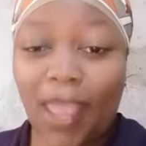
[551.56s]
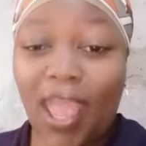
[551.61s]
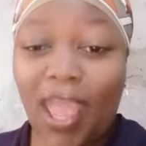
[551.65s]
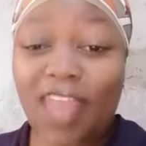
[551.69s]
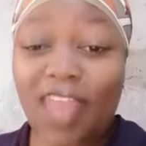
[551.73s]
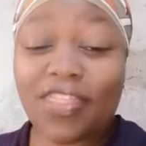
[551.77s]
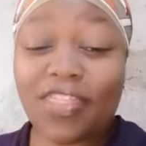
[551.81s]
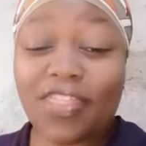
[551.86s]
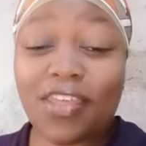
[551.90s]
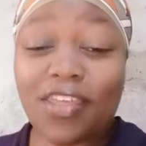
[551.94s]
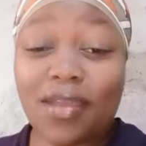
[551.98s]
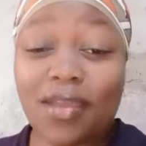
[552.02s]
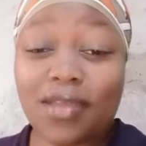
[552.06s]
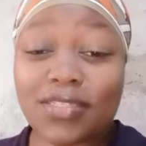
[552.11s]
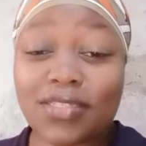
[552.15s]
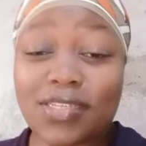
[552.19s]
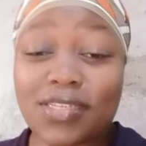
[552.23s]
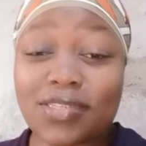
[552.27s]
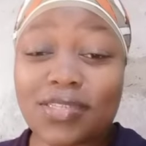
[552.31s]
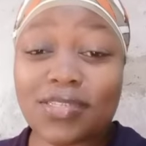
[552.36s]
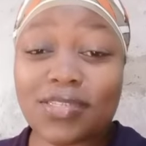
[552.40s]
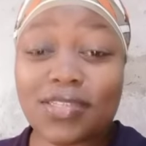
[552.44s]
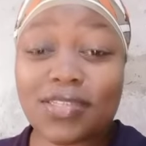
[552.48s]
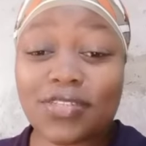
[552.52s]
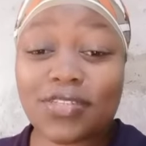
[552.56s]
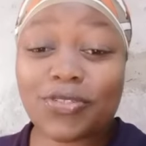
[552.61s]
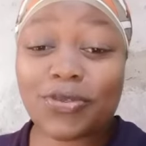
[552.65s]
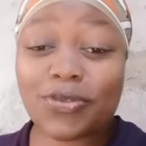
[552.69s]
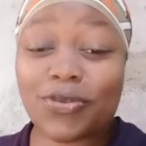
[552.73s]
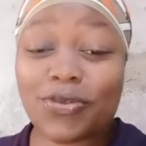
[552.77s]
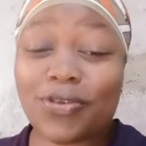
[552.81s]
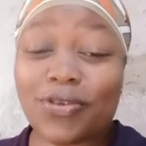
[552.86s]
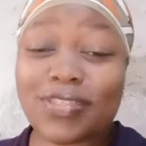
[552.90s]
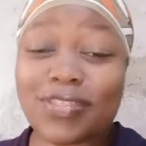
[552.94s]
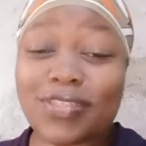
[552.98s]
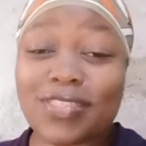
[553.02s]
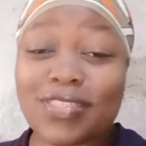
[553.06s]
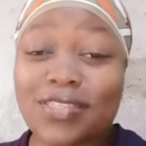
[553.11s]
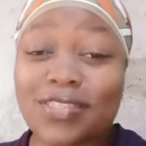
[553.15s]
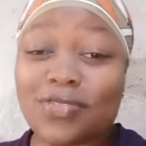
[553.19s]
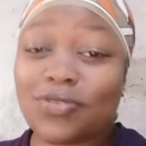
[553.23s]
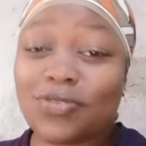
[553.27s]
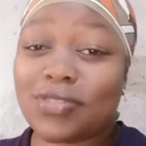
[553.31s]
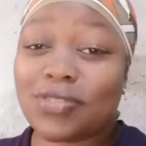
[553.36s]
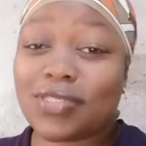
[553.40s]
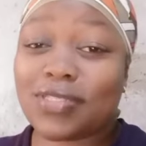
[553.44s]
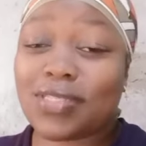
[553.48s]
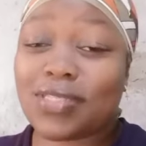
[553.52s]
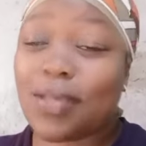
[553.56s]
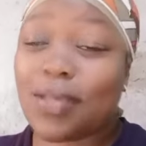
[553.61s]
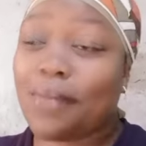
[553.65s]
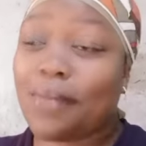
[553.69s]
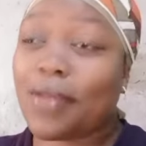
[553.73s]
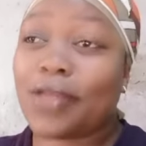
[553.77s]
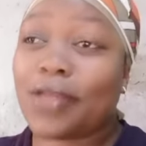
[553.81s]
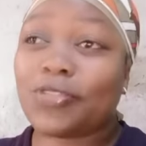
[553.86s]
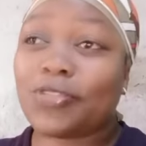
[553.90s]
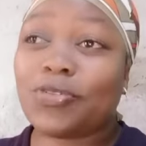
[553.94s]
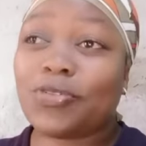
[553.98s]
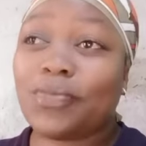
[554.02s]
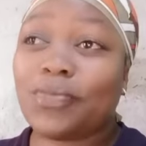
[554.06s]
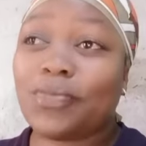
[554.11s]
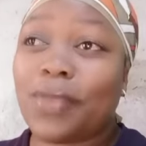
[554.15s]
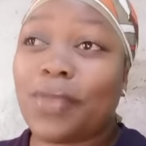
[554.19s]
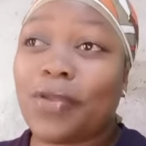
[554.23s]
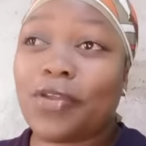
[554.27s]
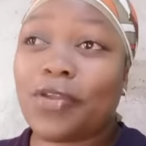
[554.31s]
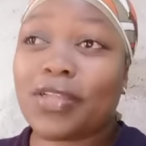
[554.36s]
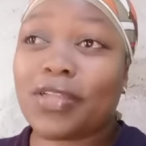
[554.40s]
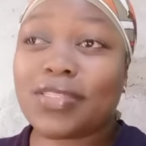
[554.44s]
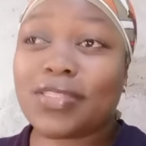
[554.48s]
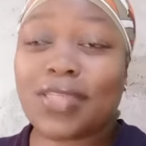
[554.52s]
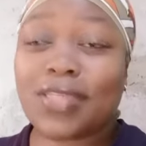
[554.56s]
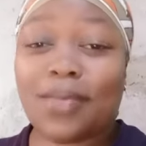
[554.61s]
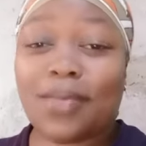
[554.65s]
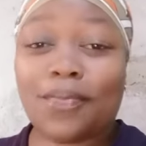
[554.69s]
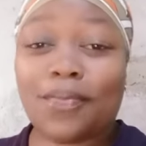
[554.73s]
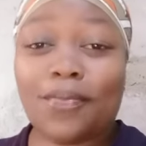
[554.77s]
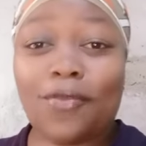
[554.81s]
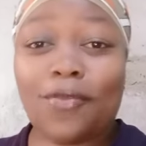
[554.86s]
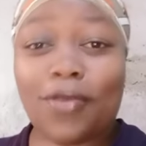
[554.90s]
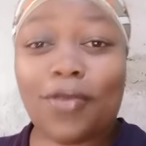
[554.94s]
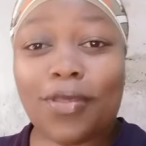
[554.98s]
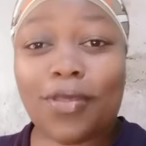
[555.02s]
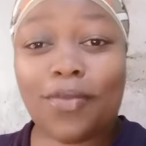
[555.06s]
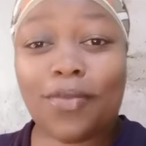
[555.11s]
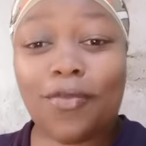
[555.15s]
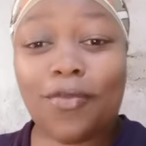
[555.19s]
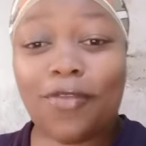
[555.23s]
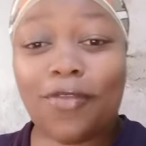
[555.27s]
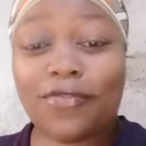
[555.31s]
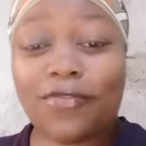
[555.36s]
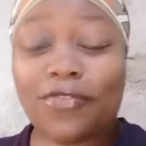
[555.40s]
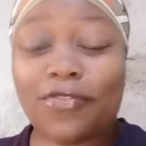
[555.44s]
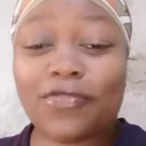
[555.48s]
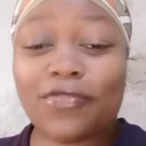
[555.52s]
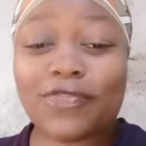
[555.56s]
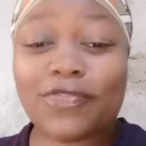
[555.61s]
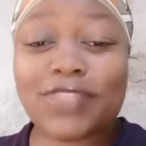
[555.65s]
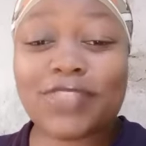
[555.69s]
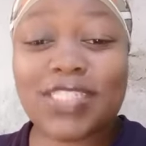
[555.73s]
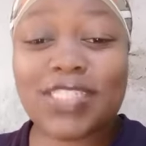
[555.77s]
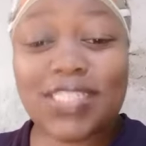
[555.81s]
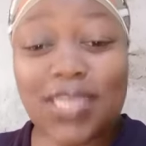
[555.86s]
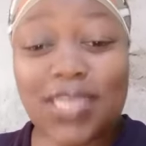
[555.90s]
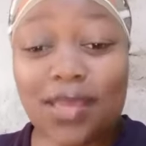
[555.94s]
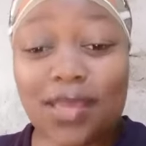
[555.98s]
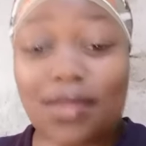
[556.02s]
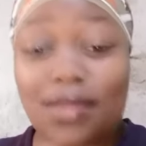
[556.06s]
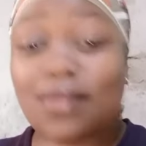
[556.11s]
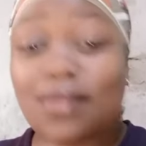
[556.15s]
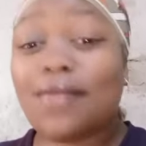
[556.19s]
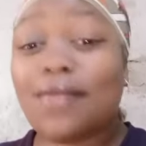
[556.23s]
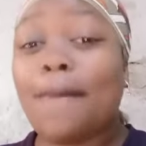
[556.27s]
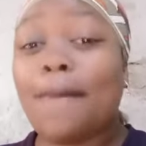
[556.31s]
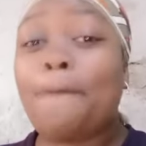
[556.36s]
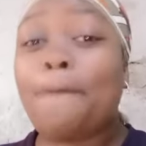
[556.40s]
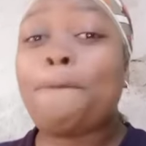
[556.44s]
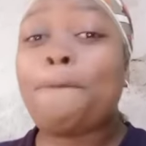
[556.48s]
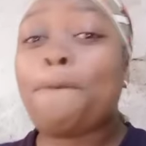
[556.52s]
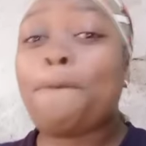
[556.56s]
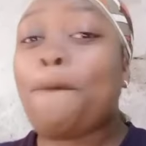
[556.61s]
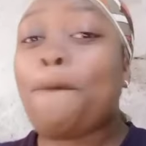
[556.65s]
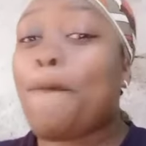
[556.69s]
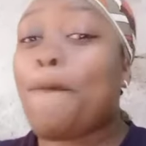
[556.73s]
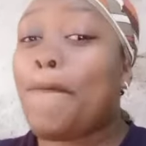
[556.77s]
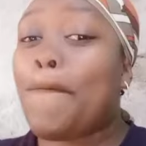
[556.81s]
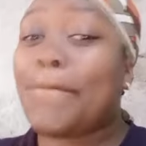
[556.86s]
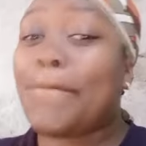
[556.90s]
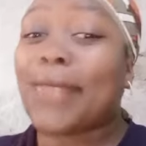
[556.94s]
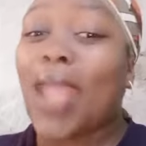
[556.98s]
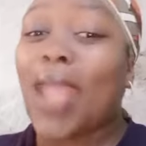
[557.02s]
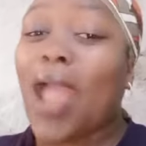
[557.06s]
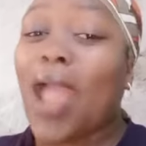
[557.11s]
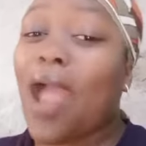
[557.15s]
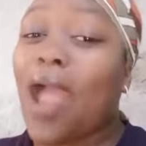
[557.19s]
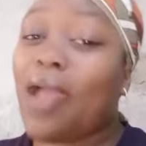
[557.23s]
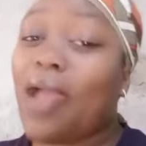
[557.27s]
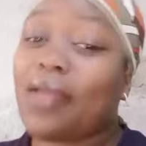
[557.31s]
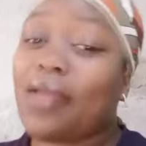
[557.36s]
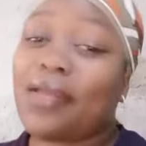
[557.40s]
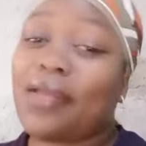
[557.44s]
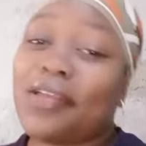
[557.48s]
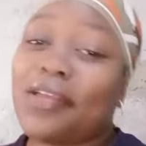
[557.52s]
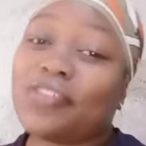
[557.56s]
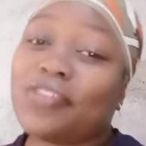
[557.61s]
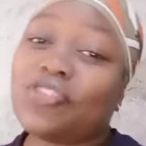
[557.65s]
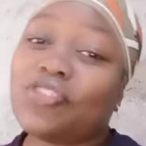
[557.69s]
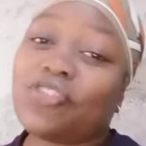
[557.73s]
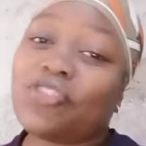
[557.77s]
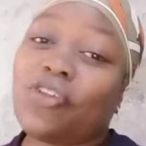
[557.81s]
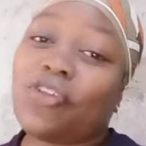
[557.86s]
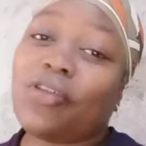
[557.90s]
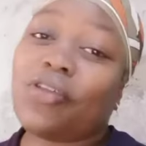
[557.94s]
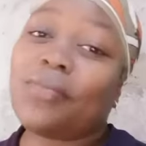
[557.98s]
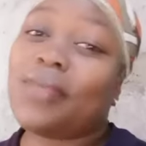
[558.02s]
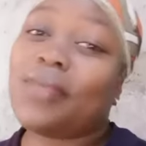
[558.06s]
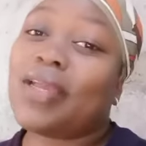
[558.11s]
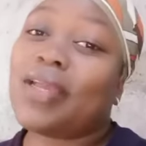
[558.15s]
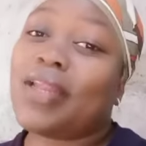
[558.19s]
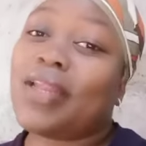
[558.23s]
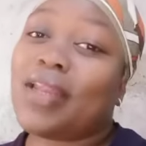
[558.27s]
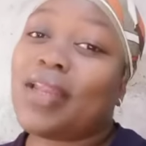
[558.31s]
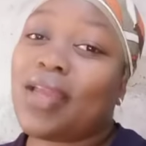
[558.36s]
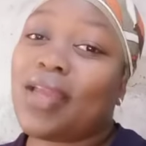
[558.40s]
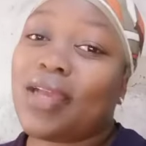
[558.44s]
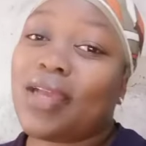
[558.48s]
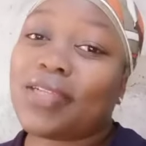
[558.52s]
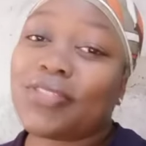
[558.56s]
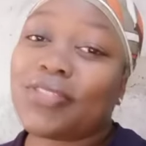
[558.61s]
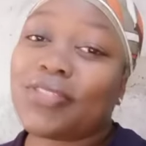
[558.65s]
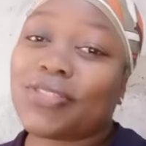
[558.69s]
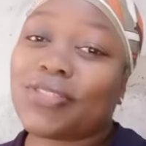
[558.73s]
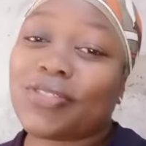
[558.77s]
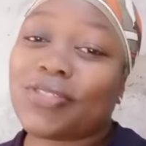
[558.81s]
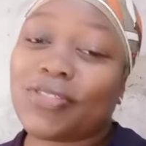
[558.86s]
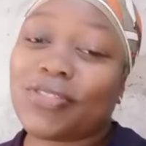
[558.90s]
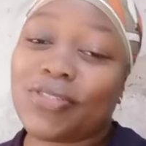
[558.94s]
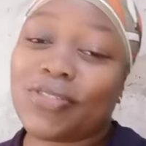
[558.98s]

I think I just need to go sit with some kachumbari and some mokimo. If you've seen, I enjoy my lunch.